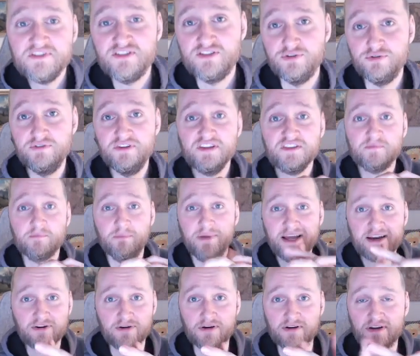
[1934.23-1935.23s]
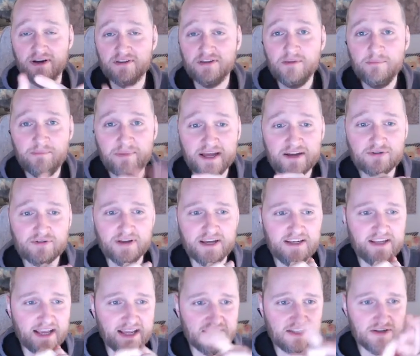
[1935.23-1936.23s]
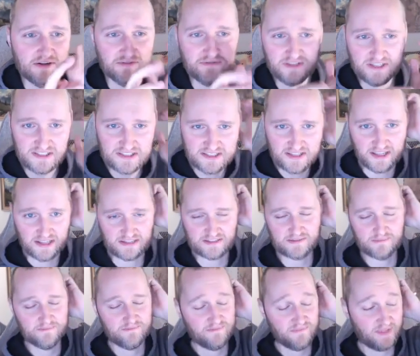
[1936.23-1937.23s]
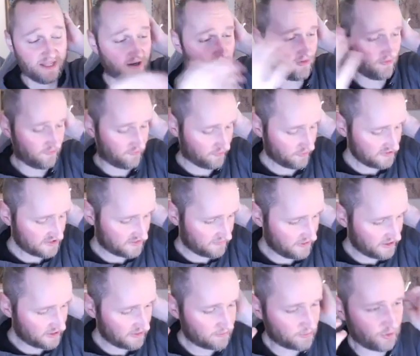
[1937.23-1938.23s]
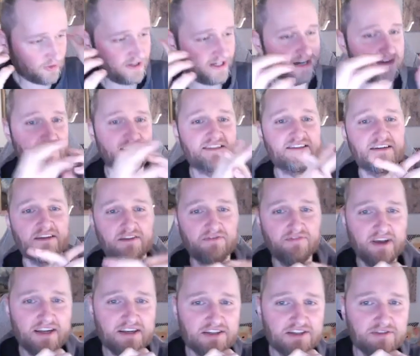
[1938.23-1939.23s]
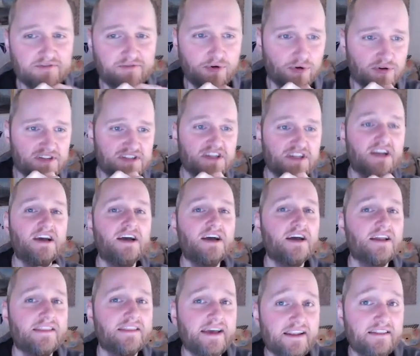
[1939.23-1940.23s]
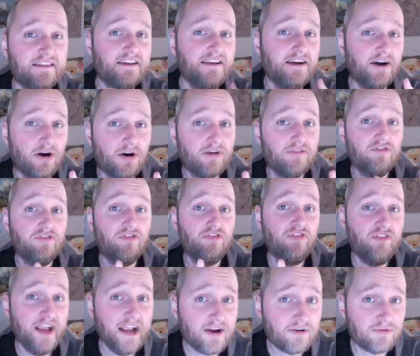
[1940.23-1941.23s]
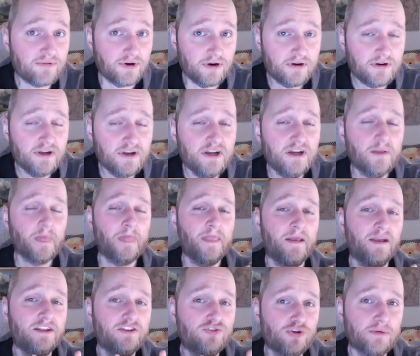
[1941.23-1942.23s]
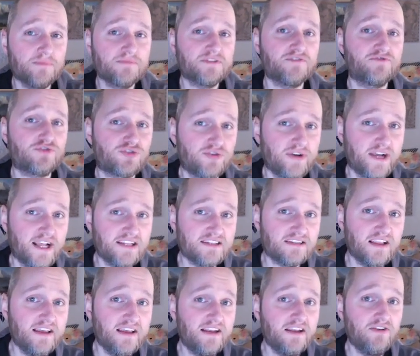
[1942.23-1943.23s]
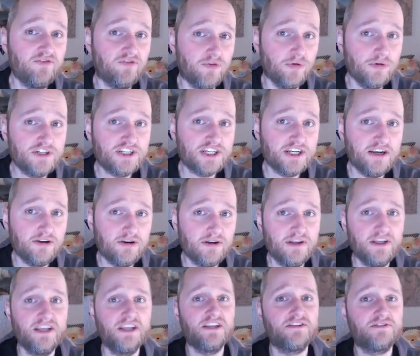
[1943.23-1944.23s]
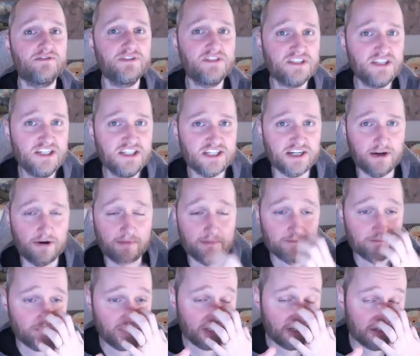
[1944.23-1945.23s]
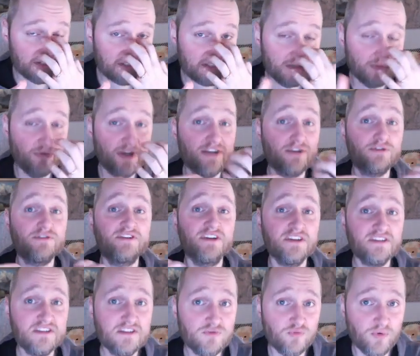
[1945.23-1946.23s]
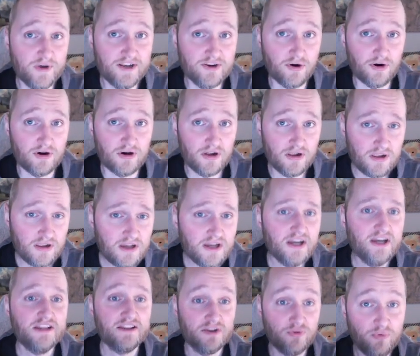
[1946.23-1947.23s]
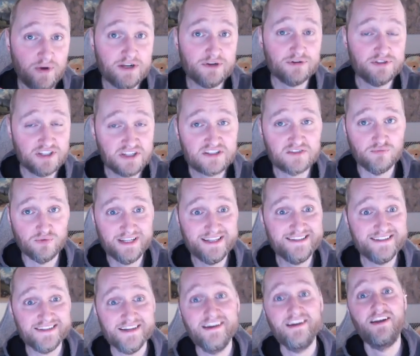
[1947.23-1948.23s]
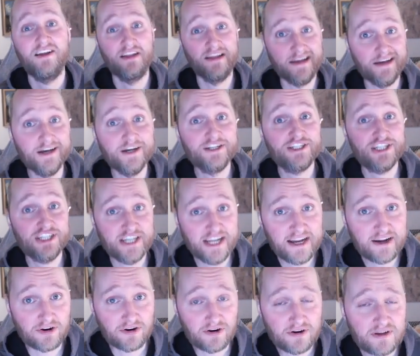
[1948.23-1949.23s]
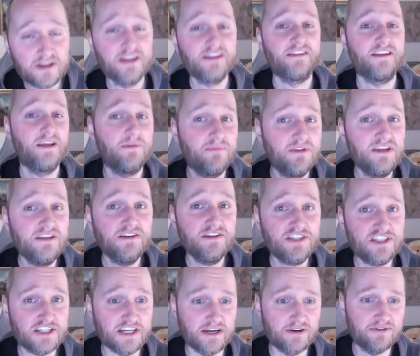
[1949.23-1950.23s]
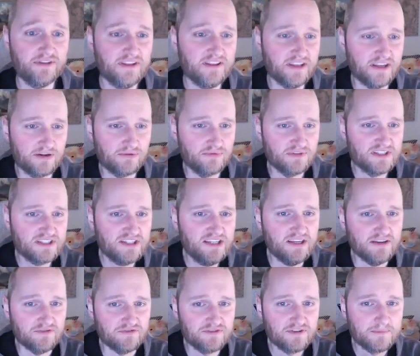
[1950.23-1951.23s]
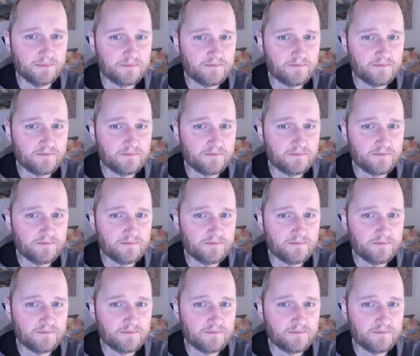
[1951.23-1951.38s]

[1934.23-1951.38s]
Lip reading: do this better? Are they better at any of these things? Now, first we could point out as an advantage, of course, that they are fairer in terms of translating vote share into seat share, because the winner doesn't win all, the winner just wins a share, namely the share that they received.